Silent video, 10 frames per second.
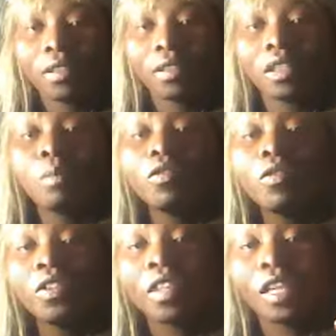they
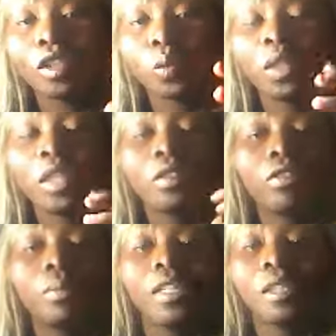move in that wind
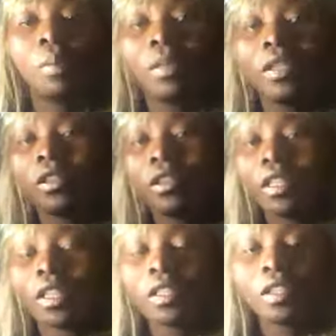from this body to the
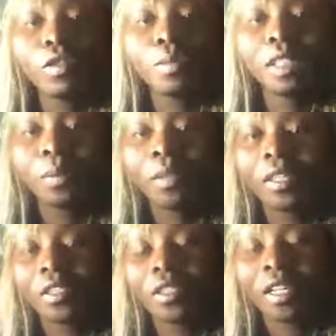next, from this
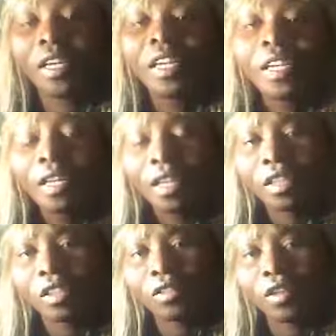body to the next. It
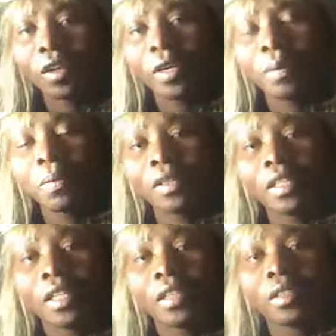is very
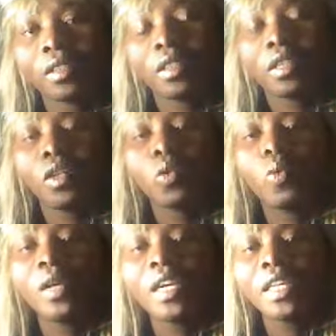important
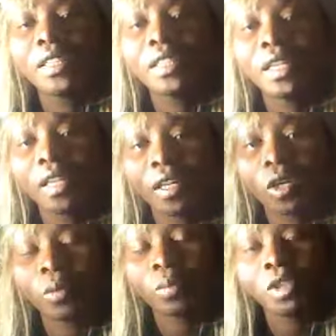when I say they
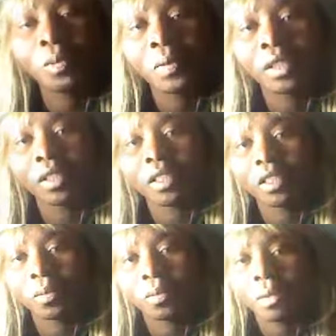come to pretend
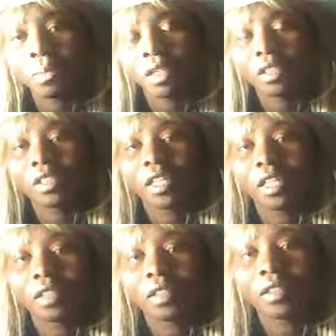to be my
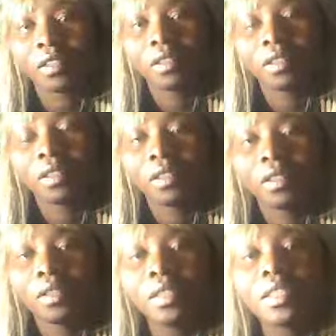child,
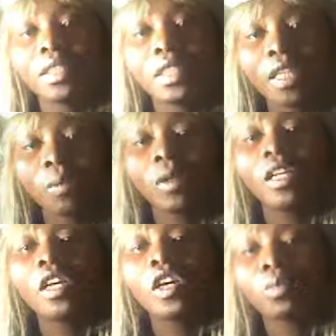it's the same way
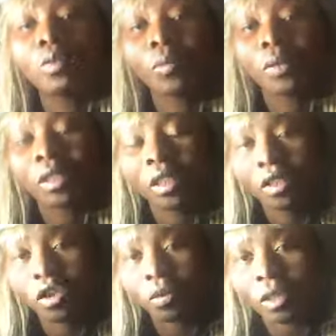they come to
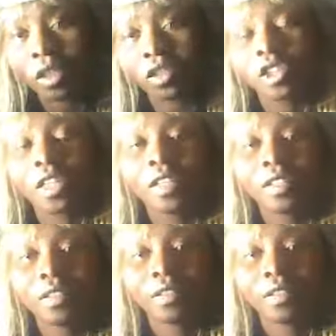pretend to be your child.